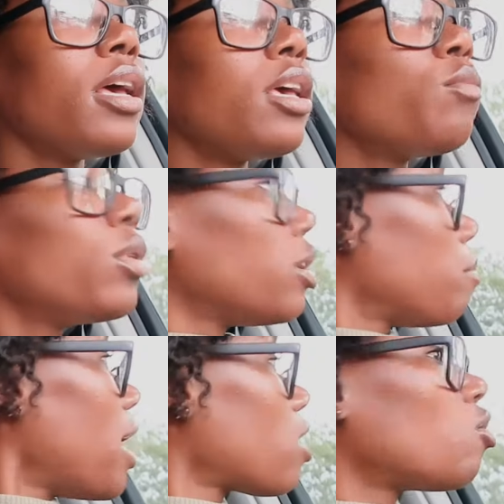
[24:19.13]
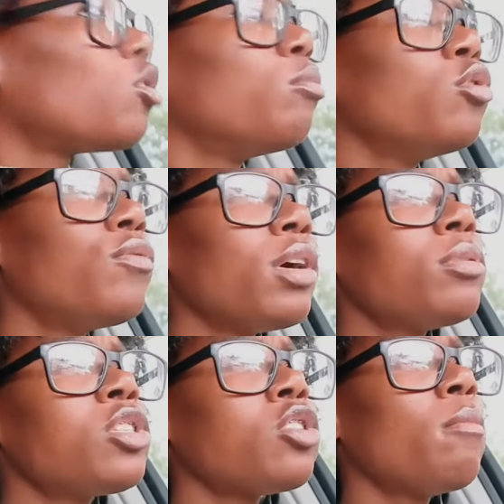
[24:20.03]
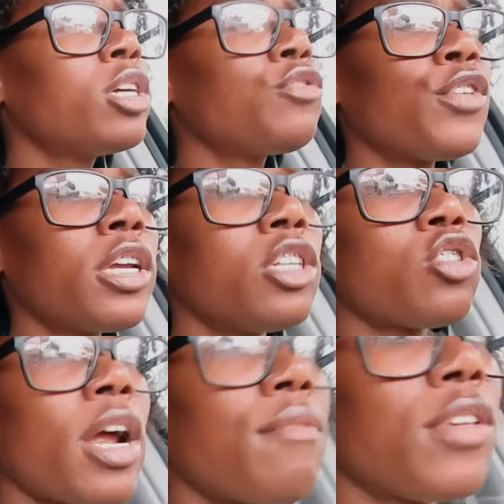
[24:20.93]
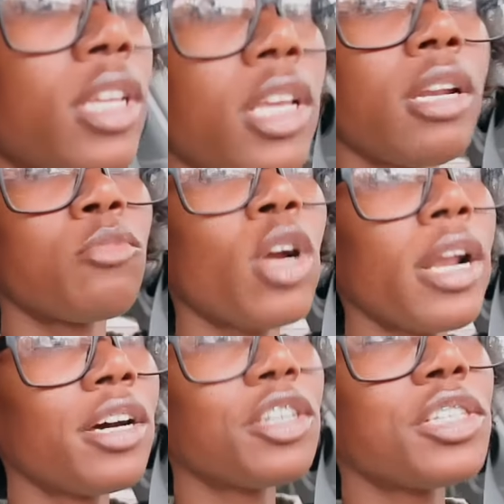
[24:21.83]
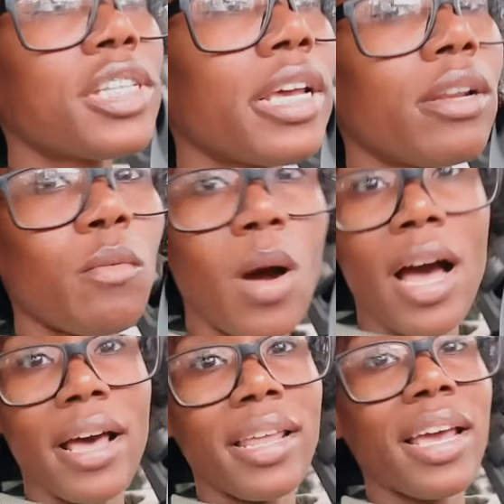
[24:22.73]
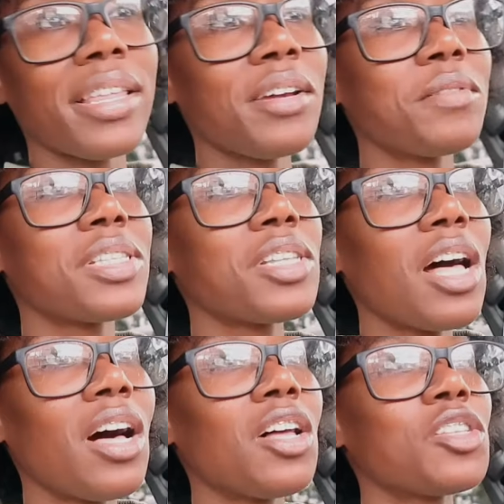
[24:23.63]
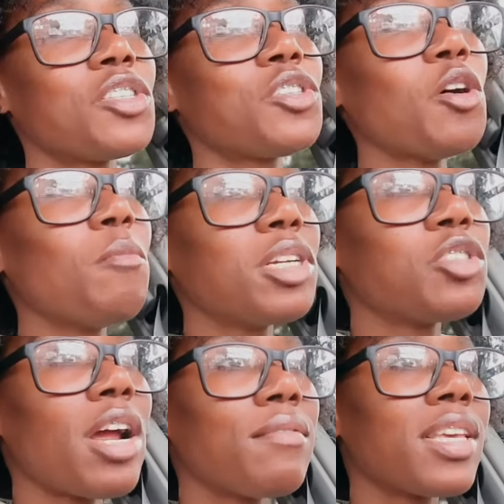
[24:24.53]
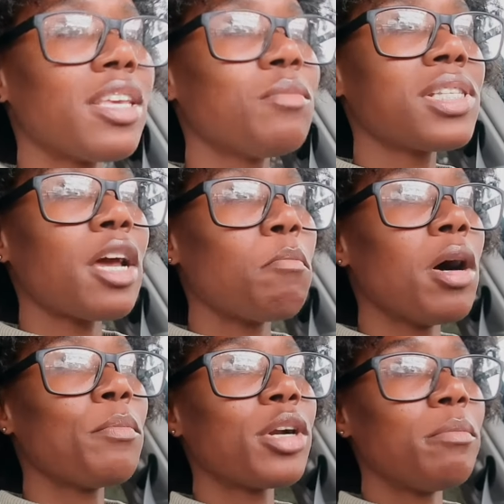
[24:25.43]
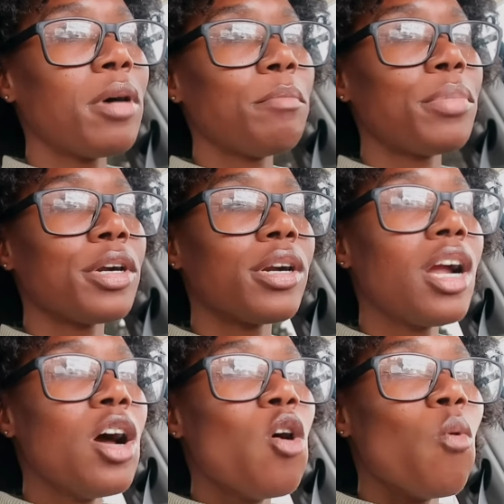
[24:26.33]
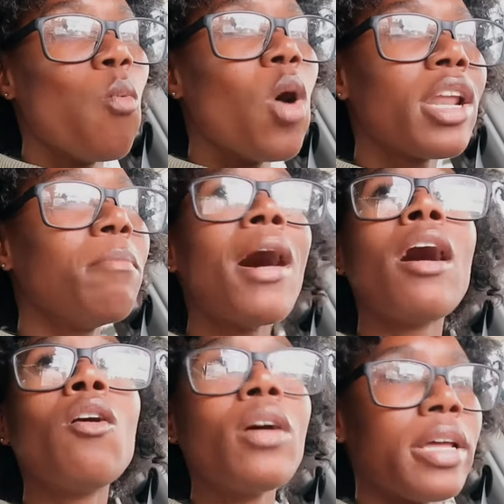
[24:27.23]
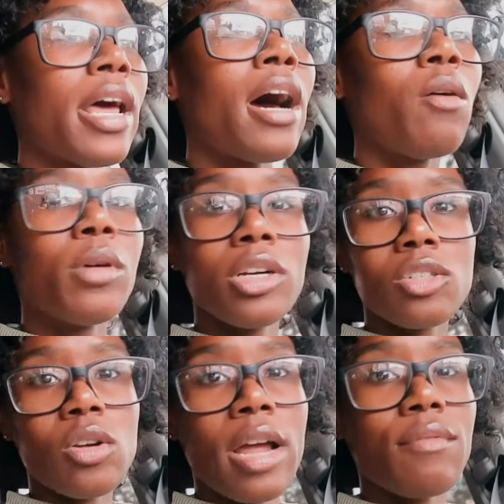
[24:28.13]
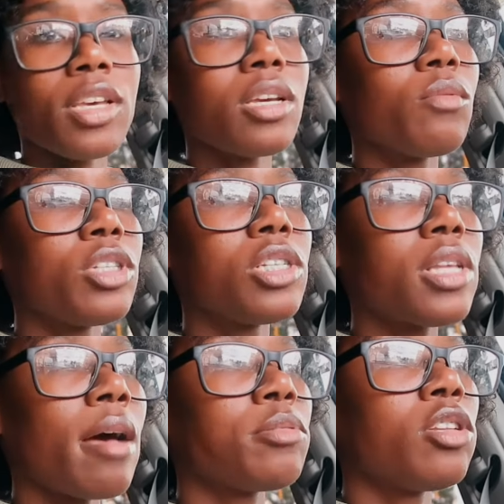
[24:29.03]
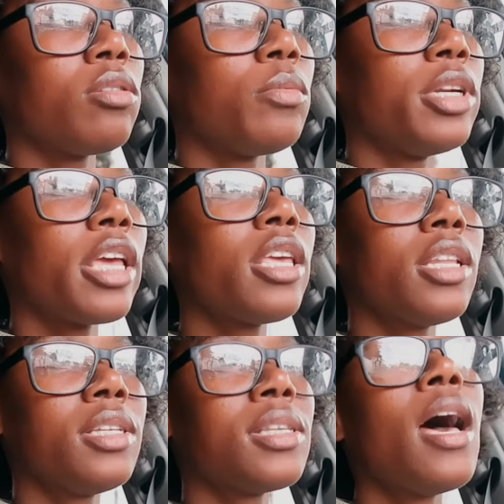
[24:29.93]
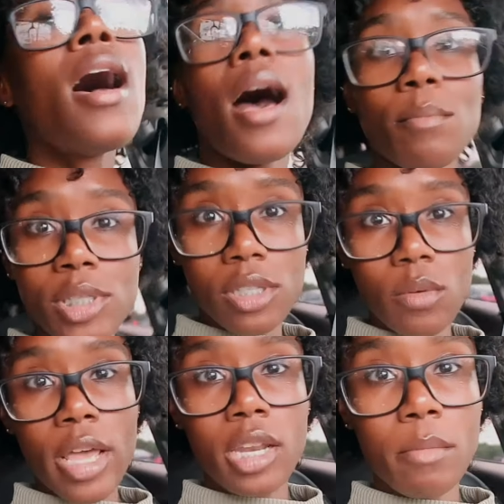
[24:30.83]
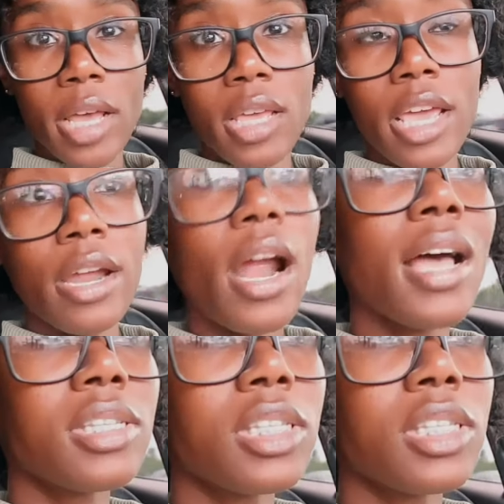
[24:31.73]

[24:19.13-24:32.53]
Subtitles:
and we're back on a move. There was so much freaking traffic, and I'm trying to understand why. Like, there was so much traffic. It was like bumper to bumper, 1 mile an hour traffic, which is absolutely ridiculous. I'm still hating my hair.